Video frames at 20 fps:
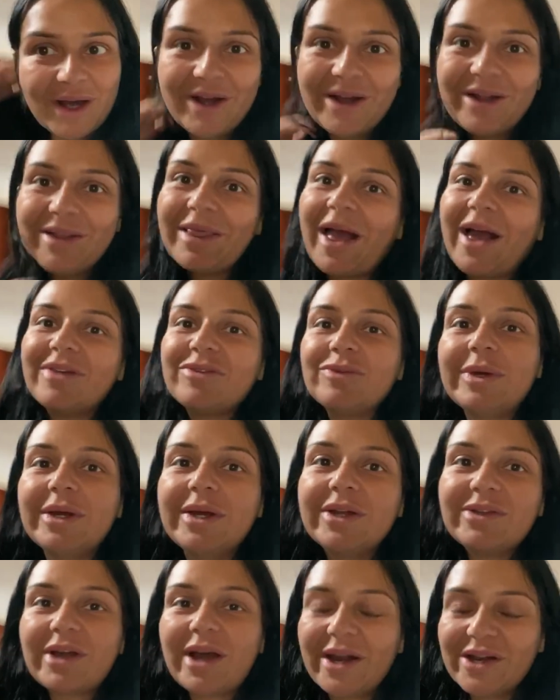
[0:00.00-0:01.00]
Last week
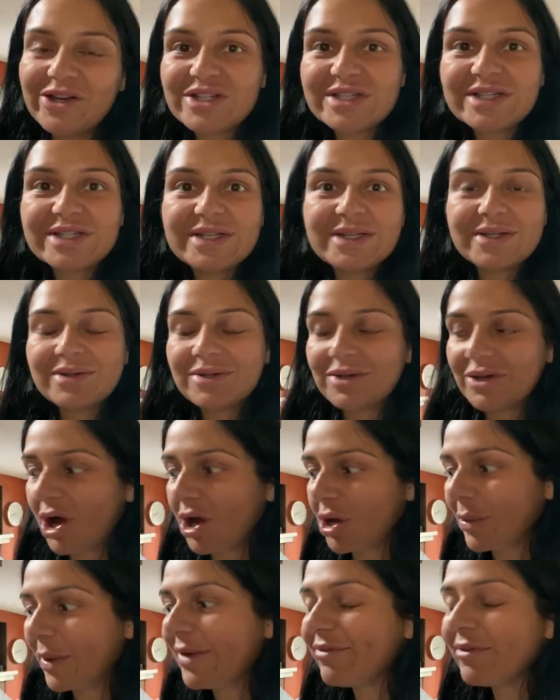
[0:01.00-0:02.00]
it kind of just got
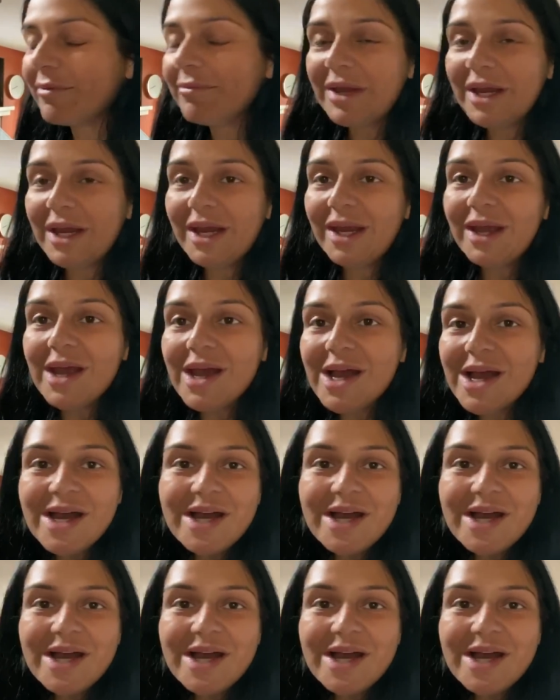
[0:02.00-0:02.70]
away from me.